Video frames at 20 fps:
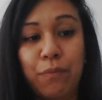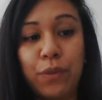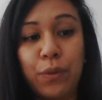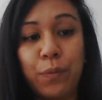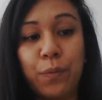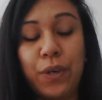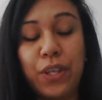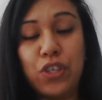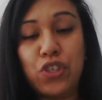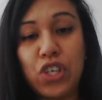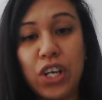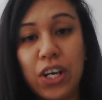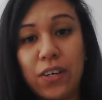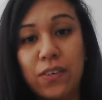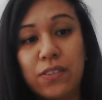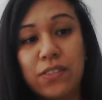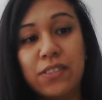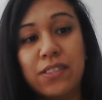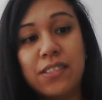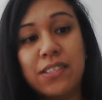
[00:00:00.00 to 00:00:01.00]
with
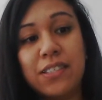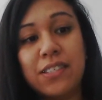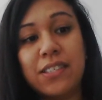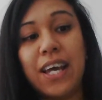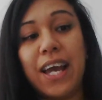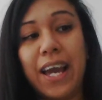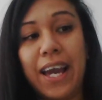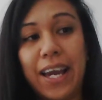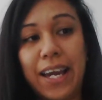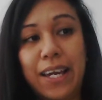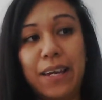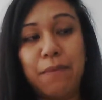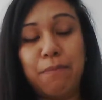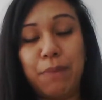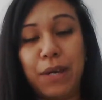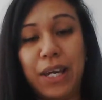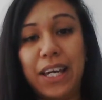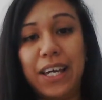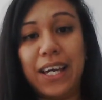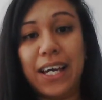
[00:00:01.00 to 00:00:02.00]
childs A,
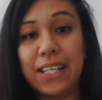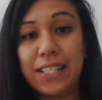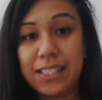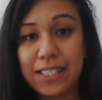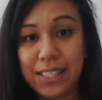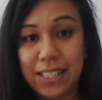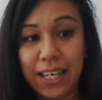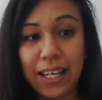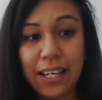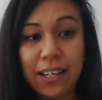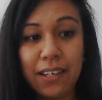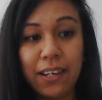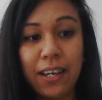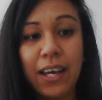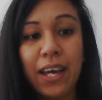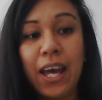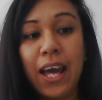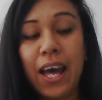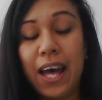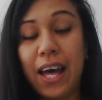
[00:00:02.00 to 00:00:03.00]
B, and C,
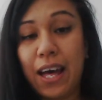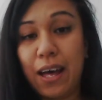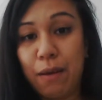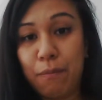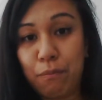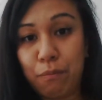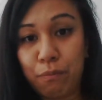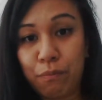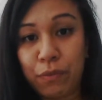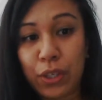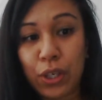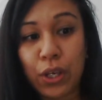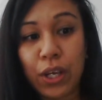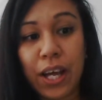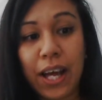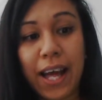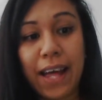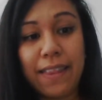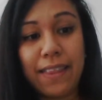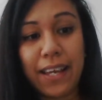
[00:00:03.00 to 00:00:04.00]
and
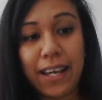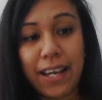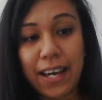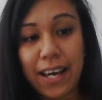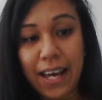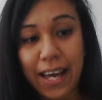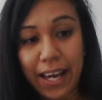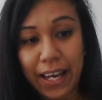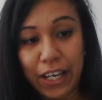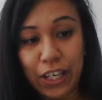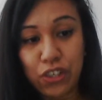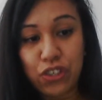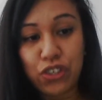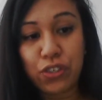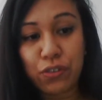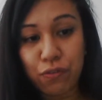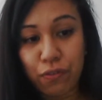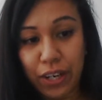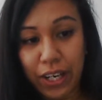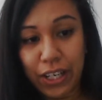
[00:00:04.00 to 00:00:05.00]
they are aged
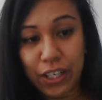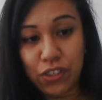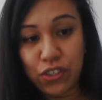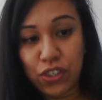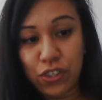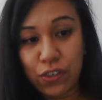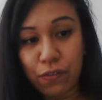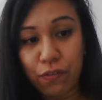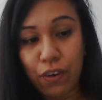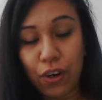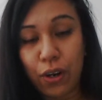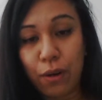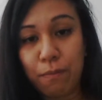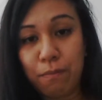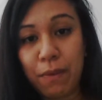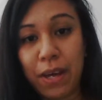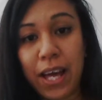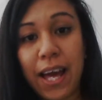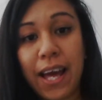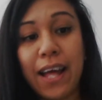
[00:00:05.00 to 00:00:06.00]
ranged from
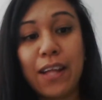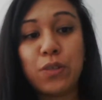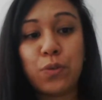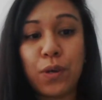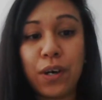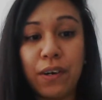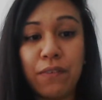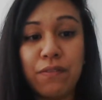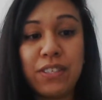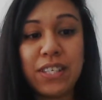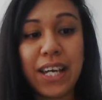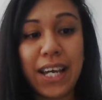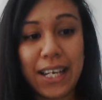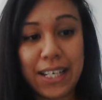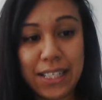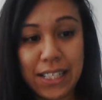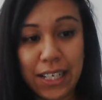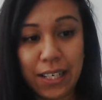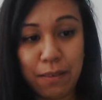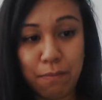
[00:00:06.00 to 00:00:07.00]
12 to
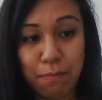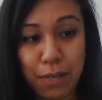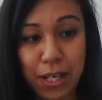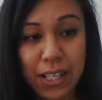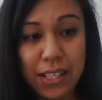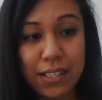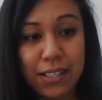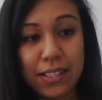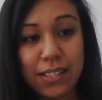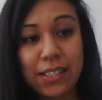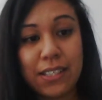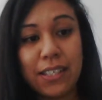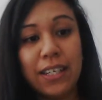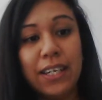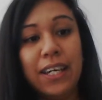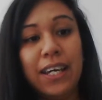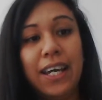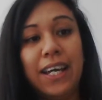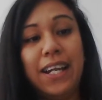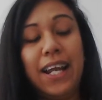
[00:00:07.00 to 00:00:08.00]
18 months
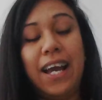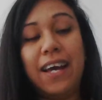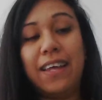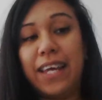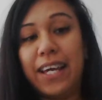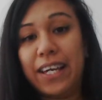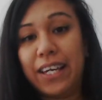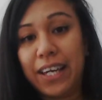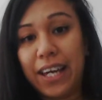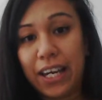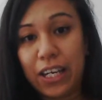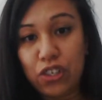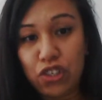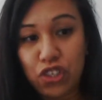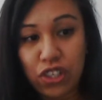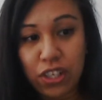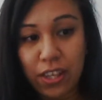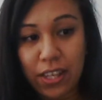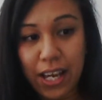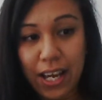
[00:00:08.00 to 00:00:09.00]
and how they engaged
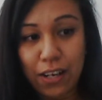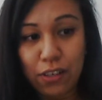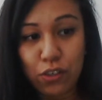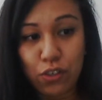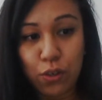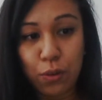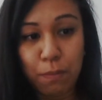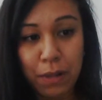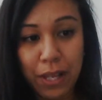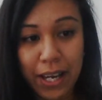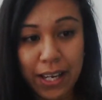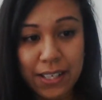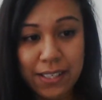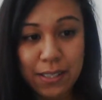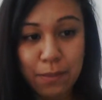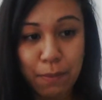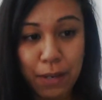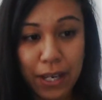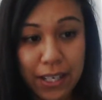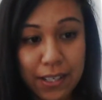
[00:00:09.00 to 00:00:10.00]
in the outdoor play
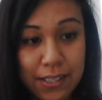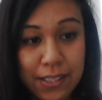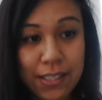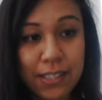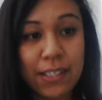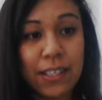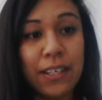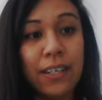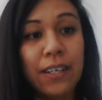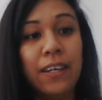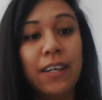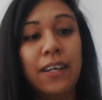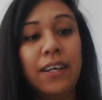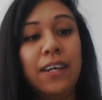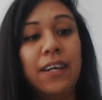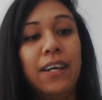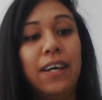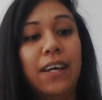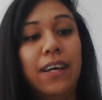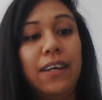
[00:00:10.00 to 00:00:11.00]
space.
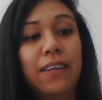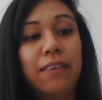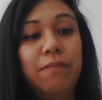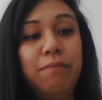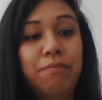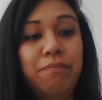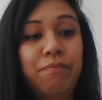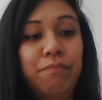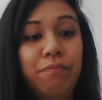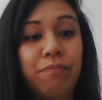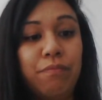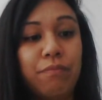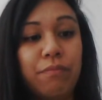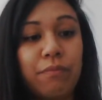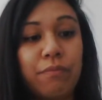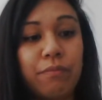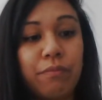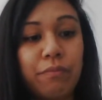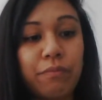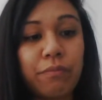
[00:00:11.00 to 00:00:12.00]

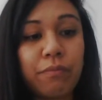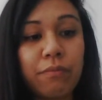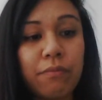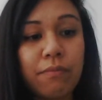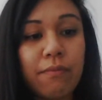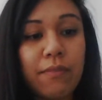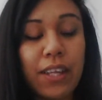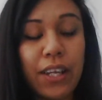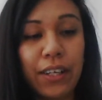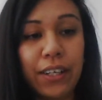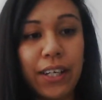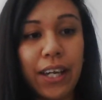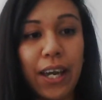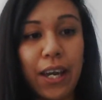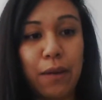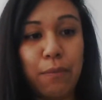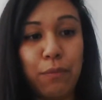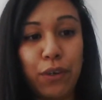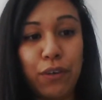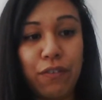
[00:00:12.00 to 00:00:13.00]
Okay,
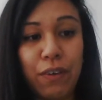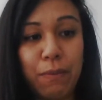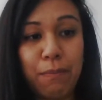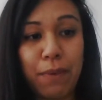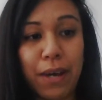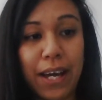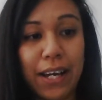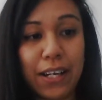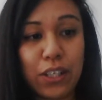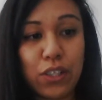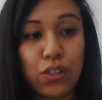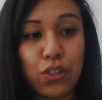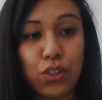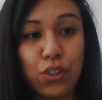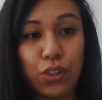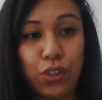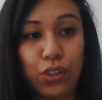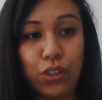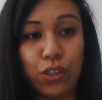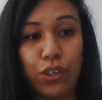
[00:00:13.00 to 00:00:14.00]
moving back
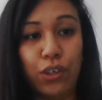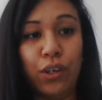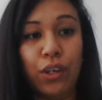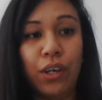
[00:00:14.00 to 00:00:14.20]
to